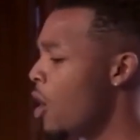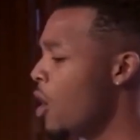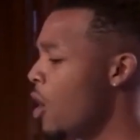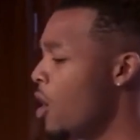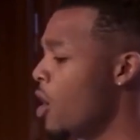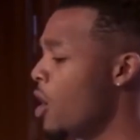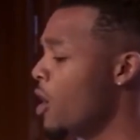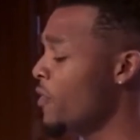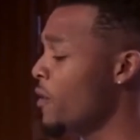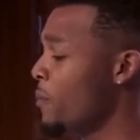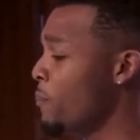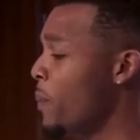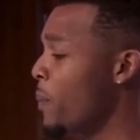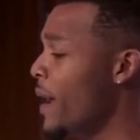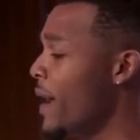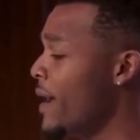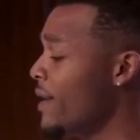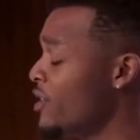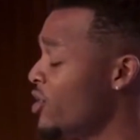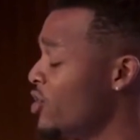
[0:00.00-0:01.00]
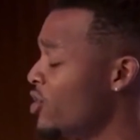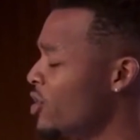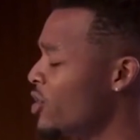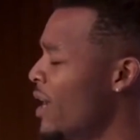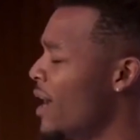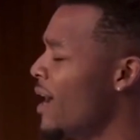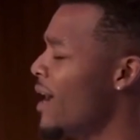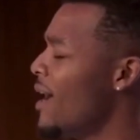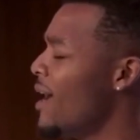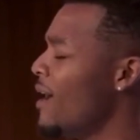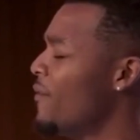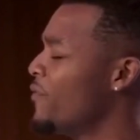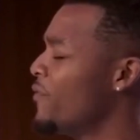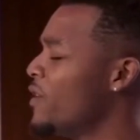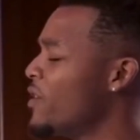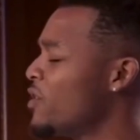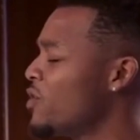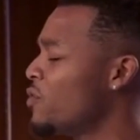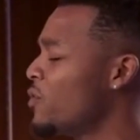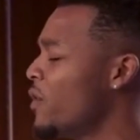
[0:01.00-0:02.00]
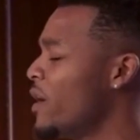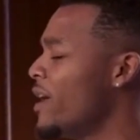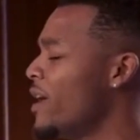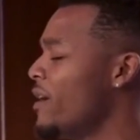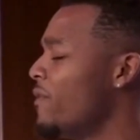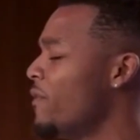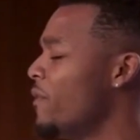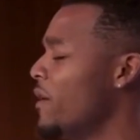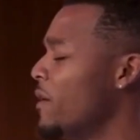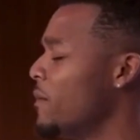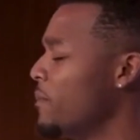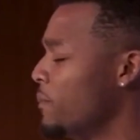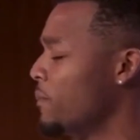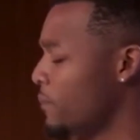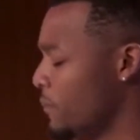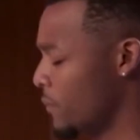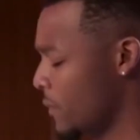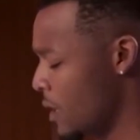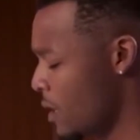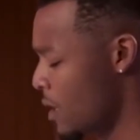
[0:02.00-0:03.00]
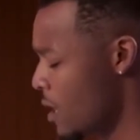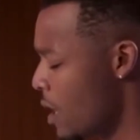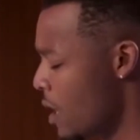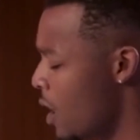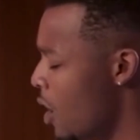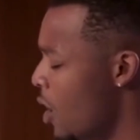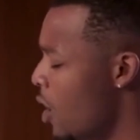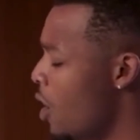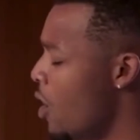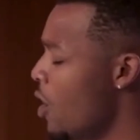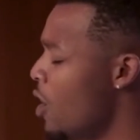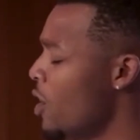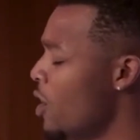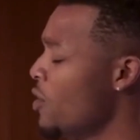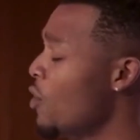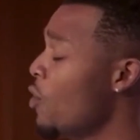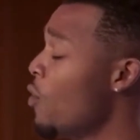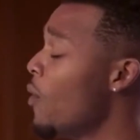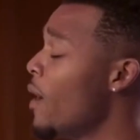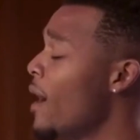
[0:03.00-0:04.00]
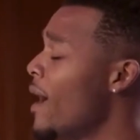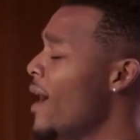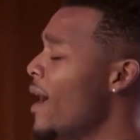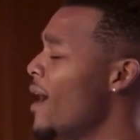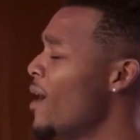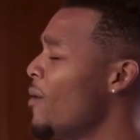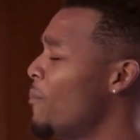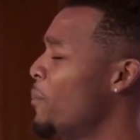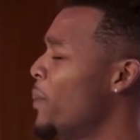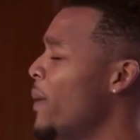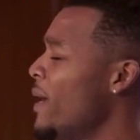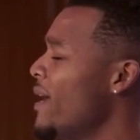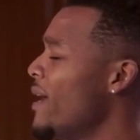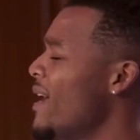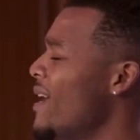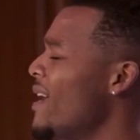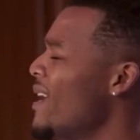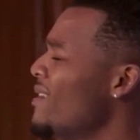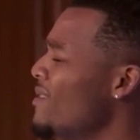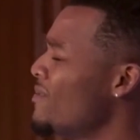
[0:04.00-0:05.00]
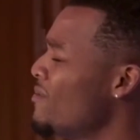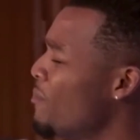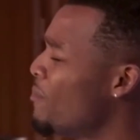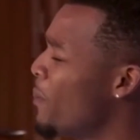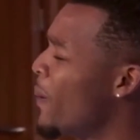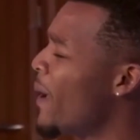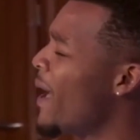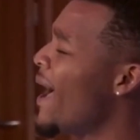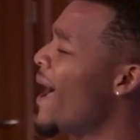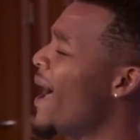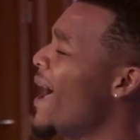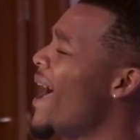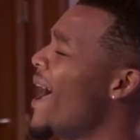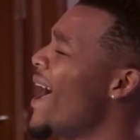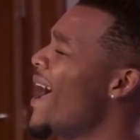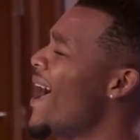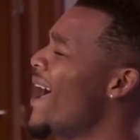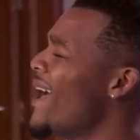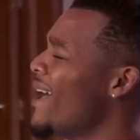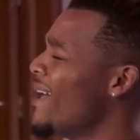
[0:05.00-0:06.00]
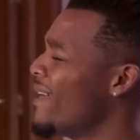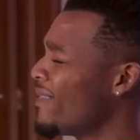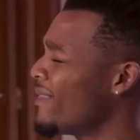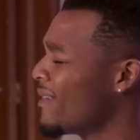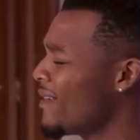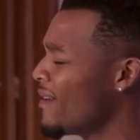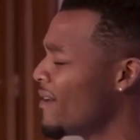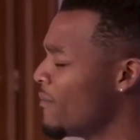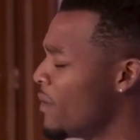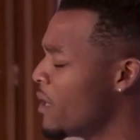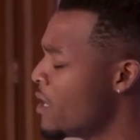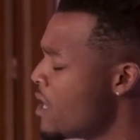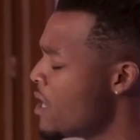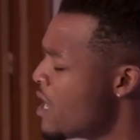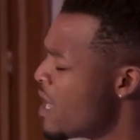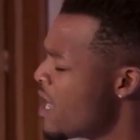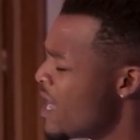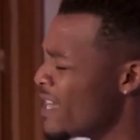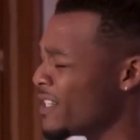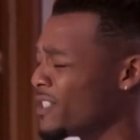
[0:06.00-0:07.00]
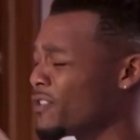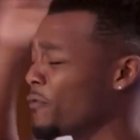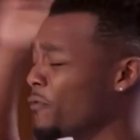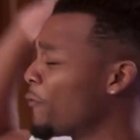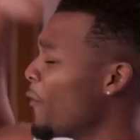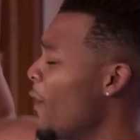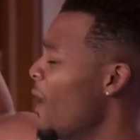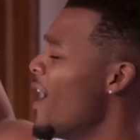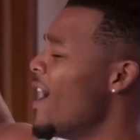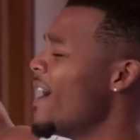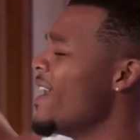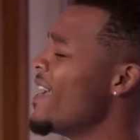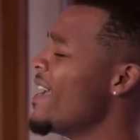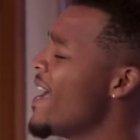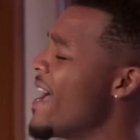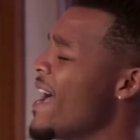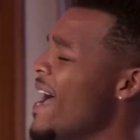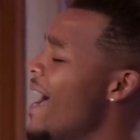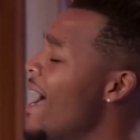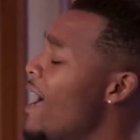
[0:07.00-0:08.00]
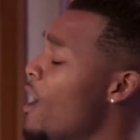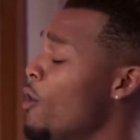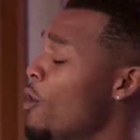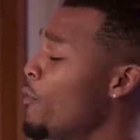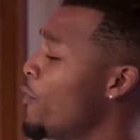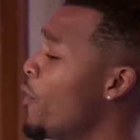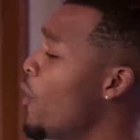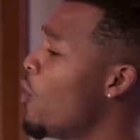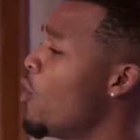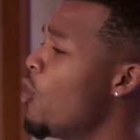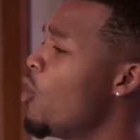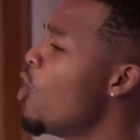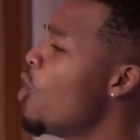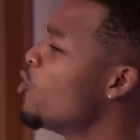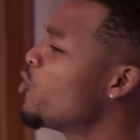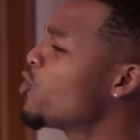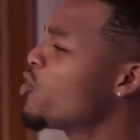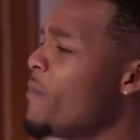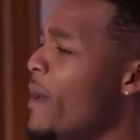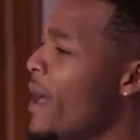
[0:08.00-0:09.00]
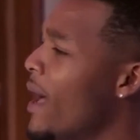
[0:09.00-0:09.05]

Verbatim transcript: On the banks of this river, on a well beaten path. It's funny how those